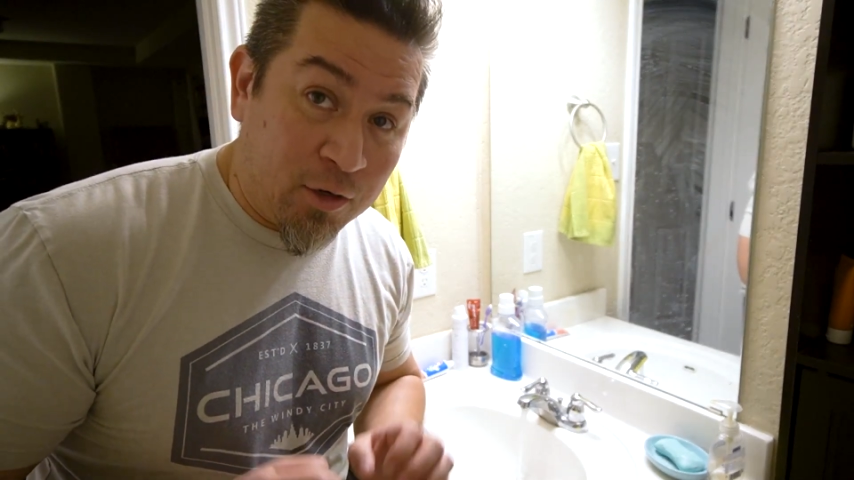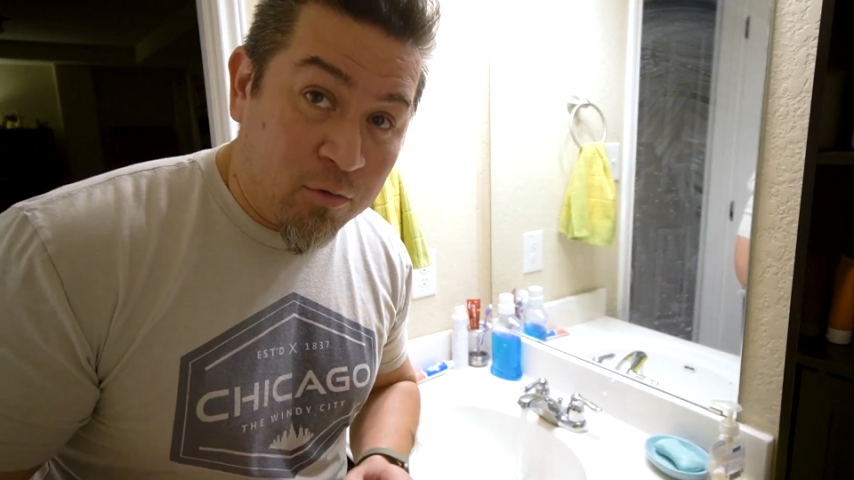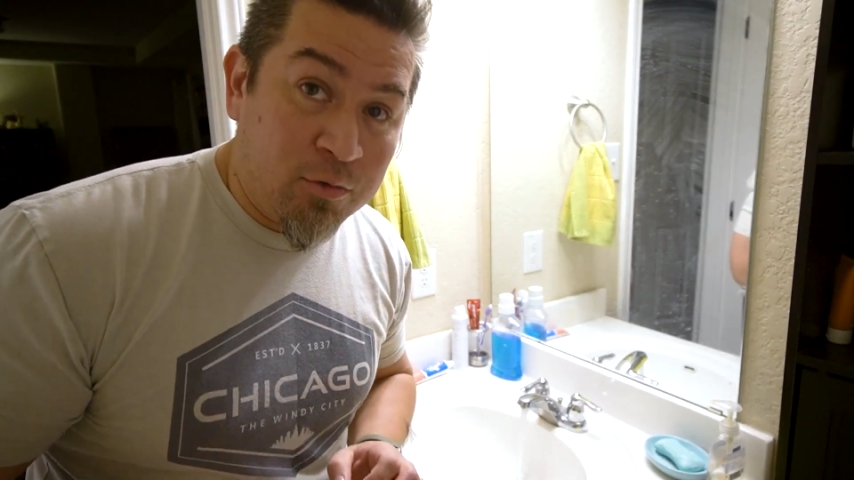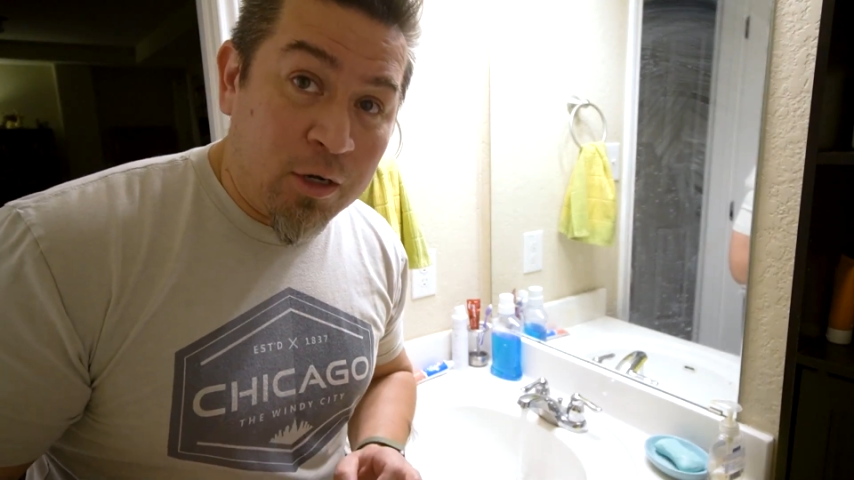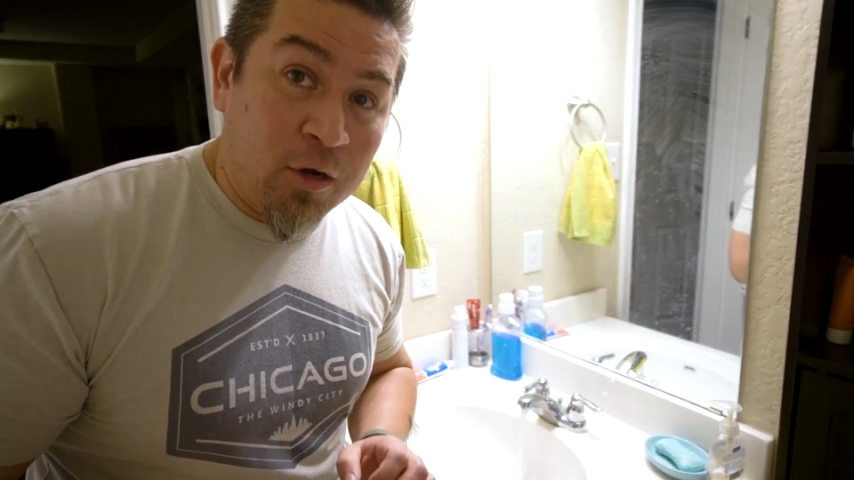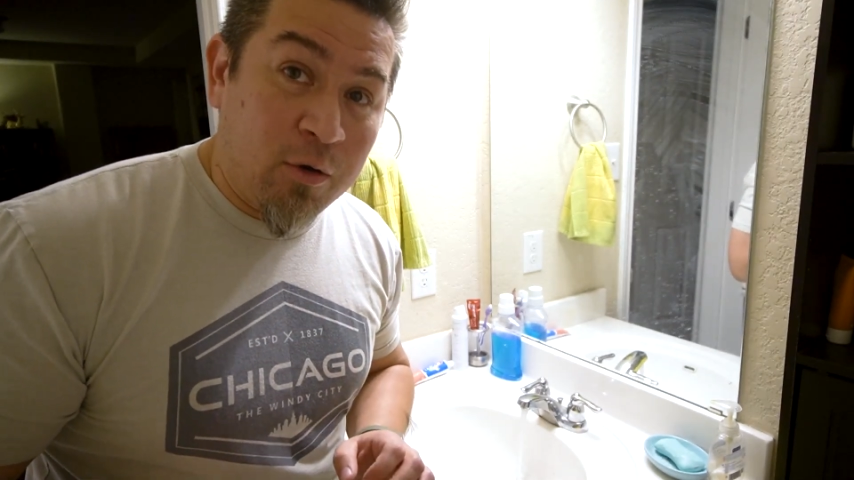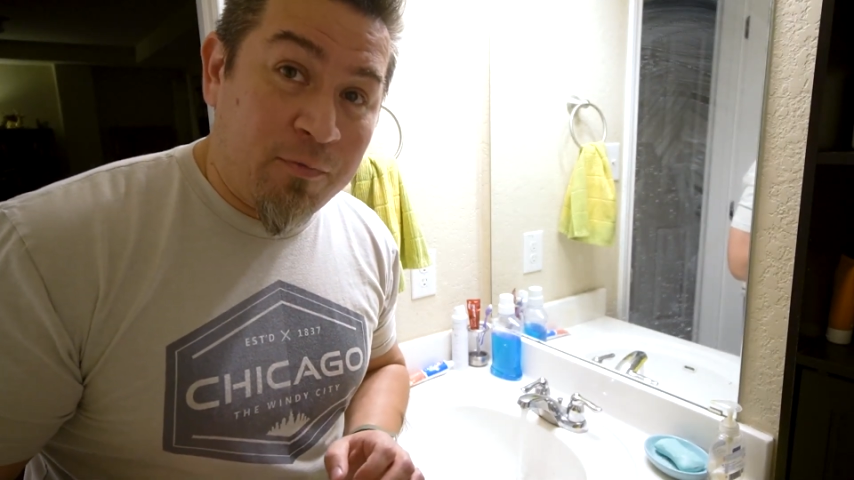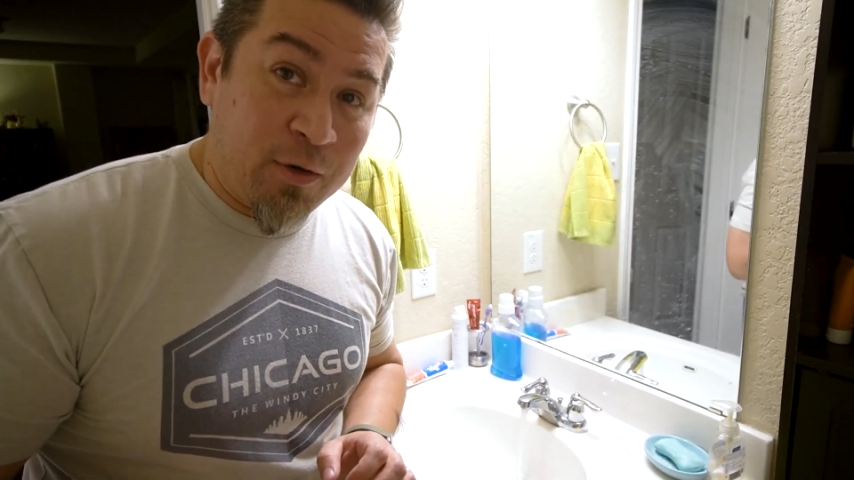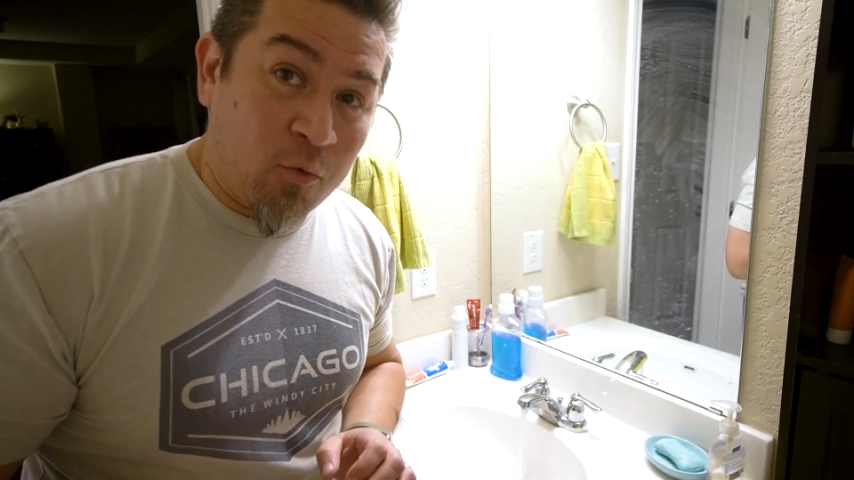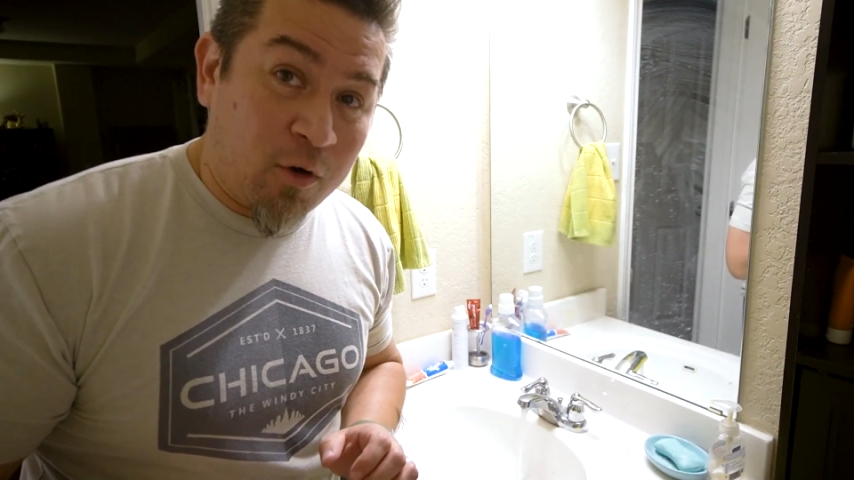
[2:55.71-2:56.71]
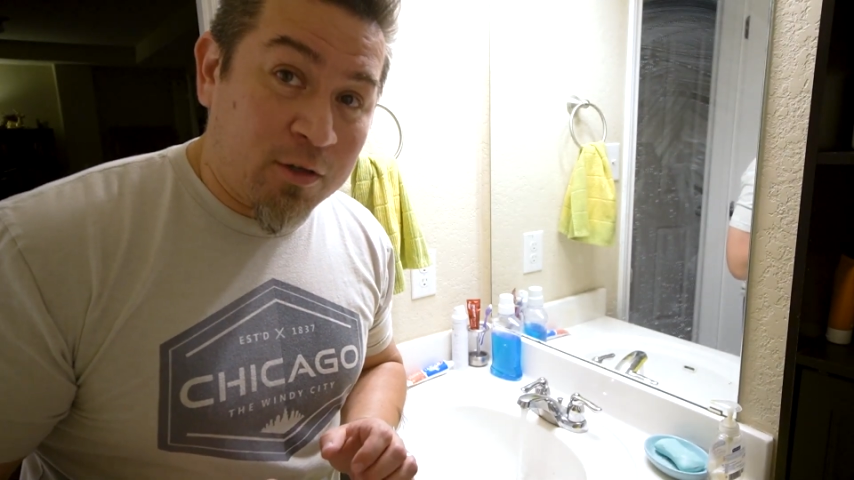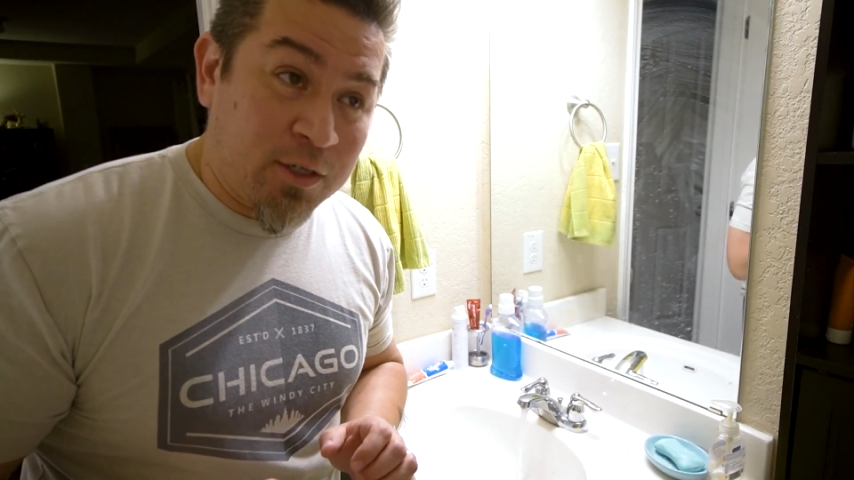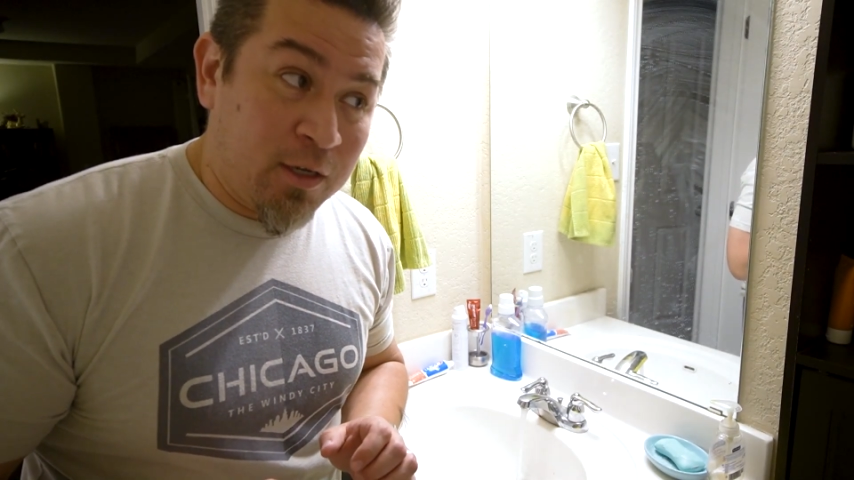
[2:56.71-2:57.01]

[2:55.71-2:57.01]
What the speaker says: don't know if it worked